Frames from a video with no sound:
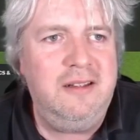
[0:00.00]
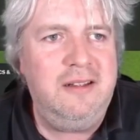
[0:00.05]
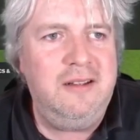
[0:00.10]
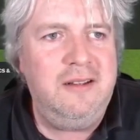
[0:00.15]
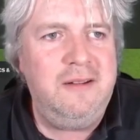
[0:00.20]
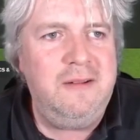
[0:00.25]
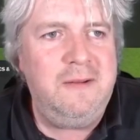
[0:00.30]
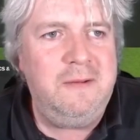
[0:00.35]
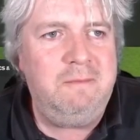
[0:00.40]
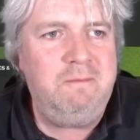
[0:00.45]

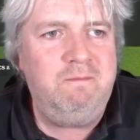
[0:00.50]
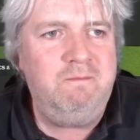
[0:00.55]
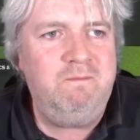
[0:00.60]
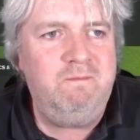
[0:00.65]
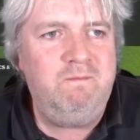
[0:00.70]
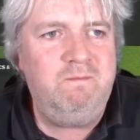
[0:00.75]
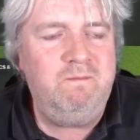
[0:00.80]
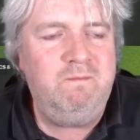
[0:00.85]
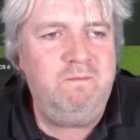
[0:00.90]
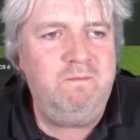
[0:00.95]

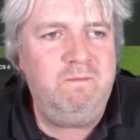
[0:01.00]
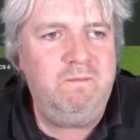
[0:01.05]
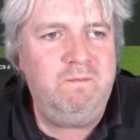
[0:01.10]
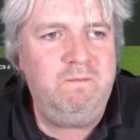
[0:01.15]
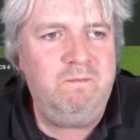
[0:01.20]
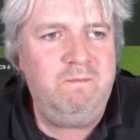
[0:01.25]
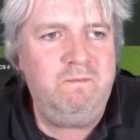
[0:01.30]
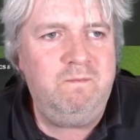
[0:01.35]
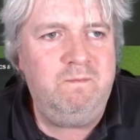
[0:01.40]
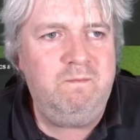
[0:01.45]

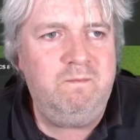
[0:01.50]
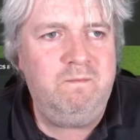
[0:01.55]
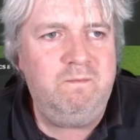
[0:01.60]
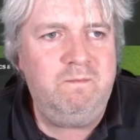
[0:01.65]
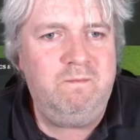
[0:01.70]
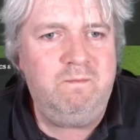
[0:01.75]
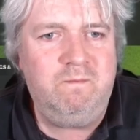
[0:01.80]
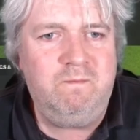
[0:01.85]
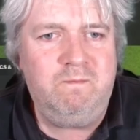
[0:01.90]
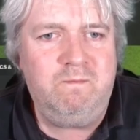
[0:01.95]

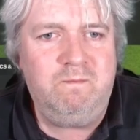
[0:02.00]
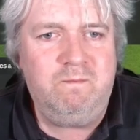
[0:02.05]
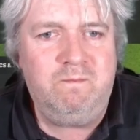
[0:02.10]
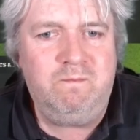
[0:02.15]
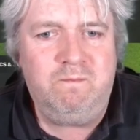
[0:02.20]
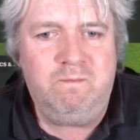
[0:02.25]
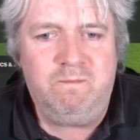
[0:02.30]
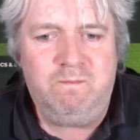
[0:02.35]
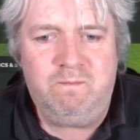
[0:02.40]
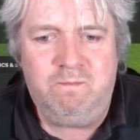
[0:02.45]

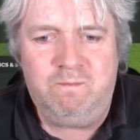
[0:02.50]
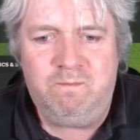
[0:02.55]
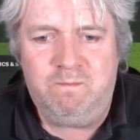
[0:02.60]
(no one is talking)